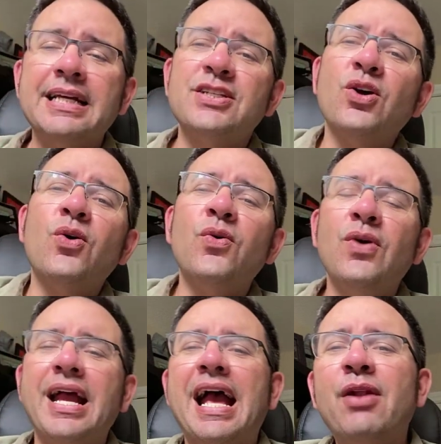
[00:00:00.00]
So
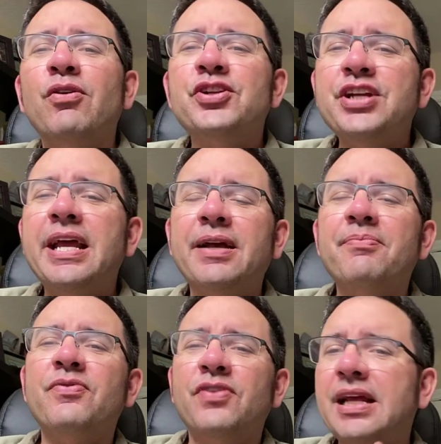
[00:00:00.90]
Edward and
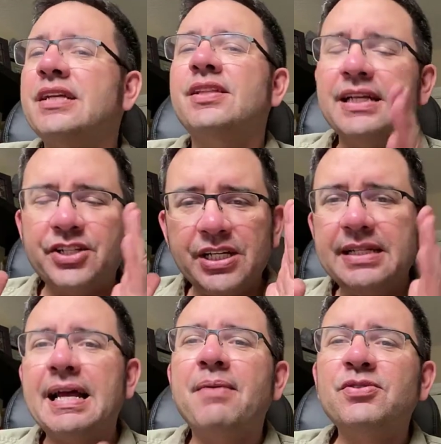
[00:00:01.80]
Jacob thinks that
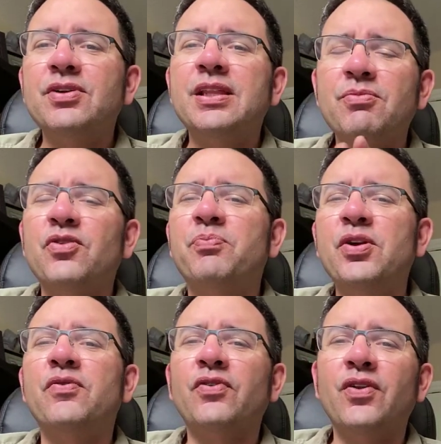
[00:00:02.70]
she's absolutely the most
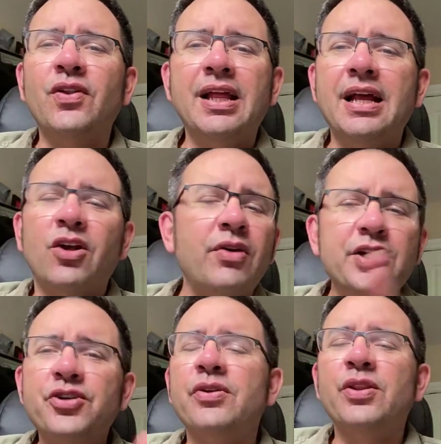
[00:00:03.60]
beautiful
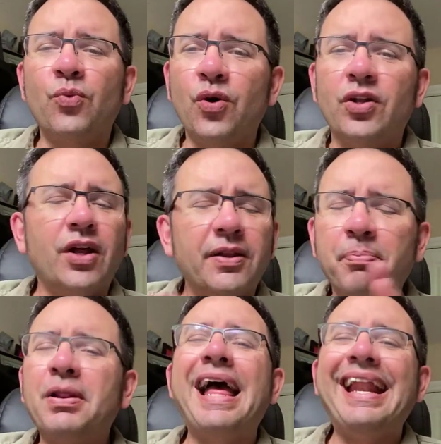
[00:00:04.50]
creature in the world, on the
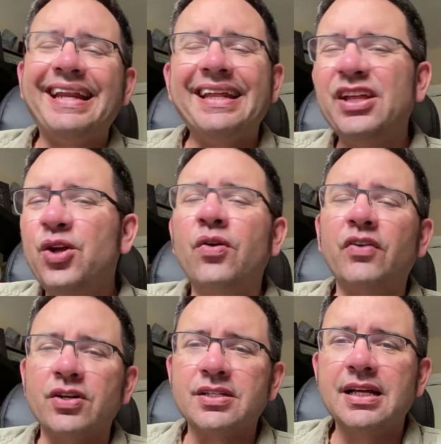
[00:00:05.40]
planet, in the
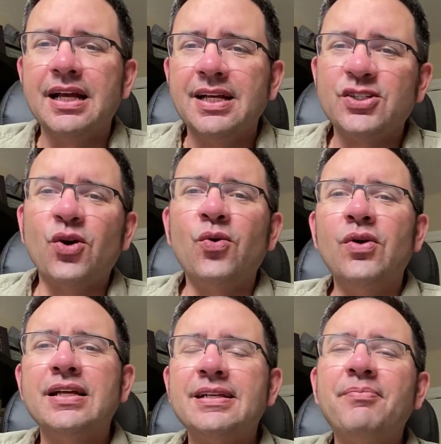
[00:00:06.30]
universe.
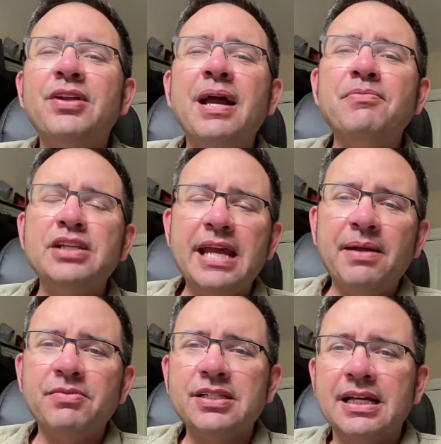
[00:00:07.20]
So sometimes
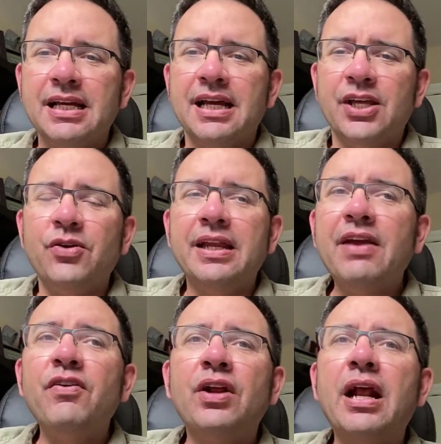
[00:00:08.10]
names, you can
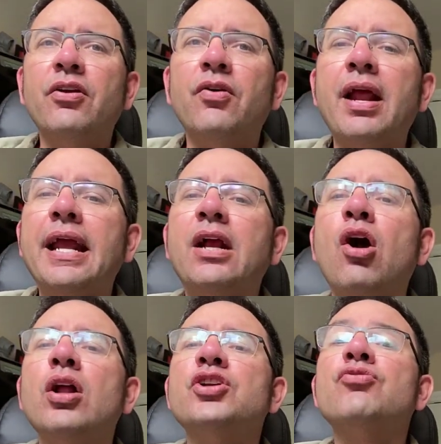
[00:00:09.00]
give your character a
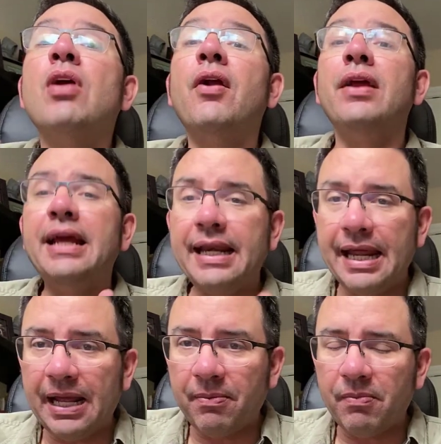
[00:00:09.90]
contrarian
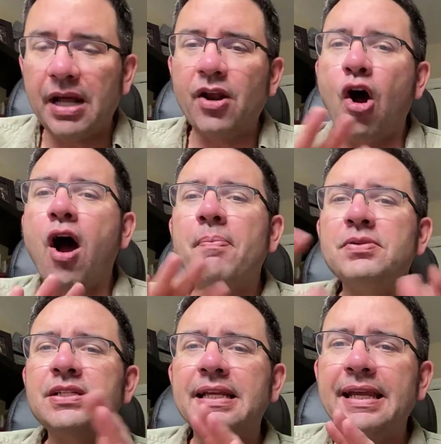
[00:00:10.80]
name, an
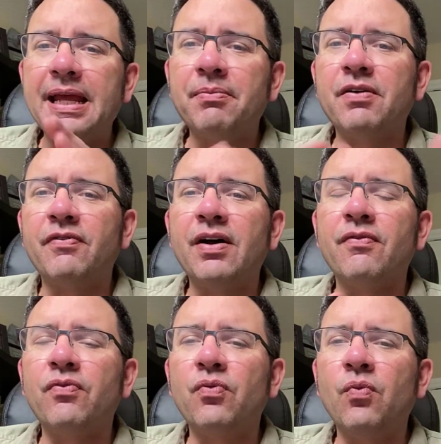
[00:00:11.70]
opposite name
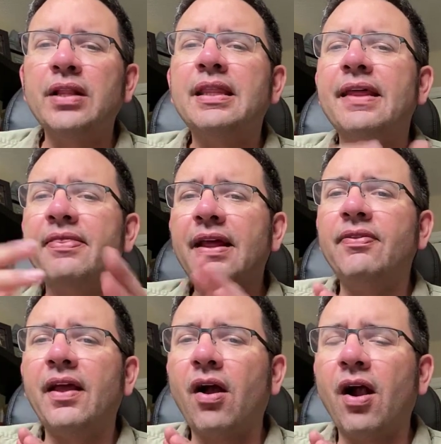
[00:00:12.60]
of what they think
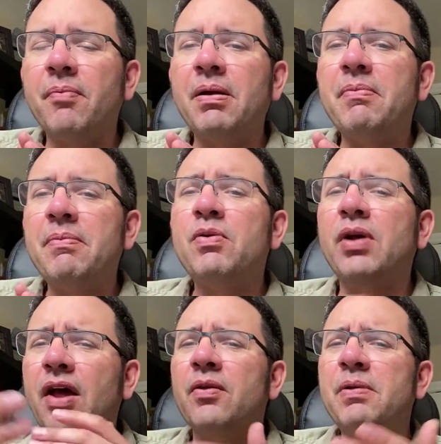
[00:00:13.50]
they are, but maybe
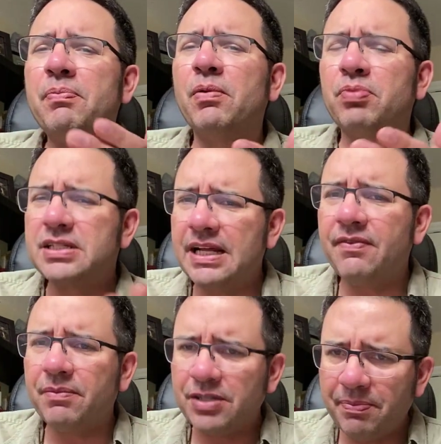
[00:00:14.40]
what other people perceive
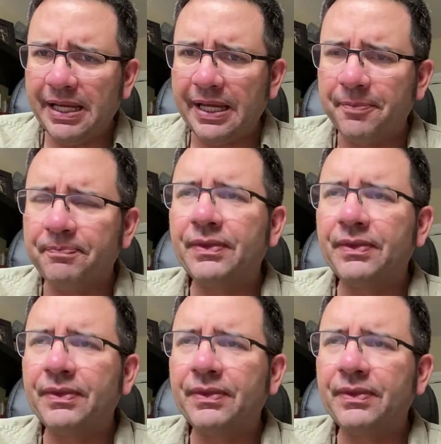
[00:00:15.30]
them to be.